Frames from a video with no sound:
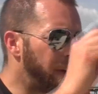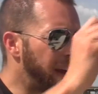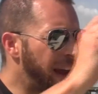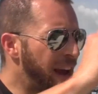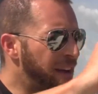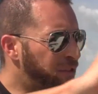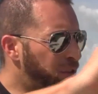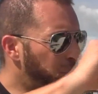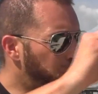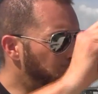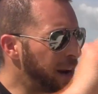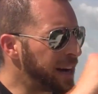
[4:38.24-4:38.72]
So they
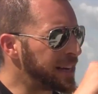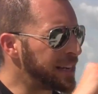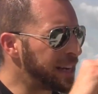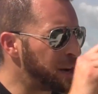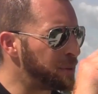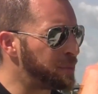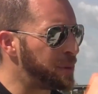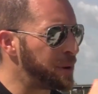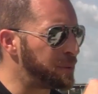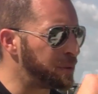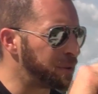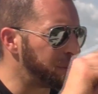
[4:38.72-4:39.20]
have to write
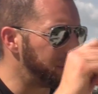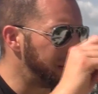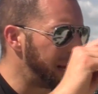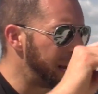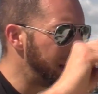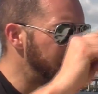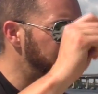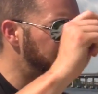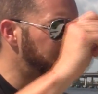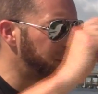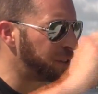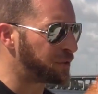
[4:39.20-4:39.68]
down people's
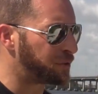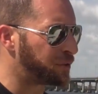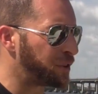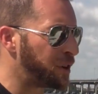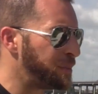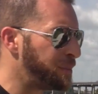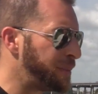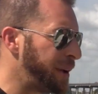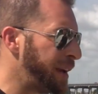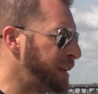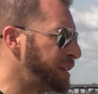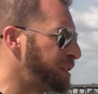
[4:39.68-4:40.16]
names on the
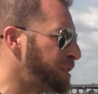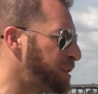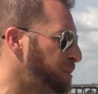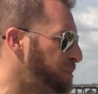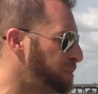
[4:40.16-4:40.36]
front page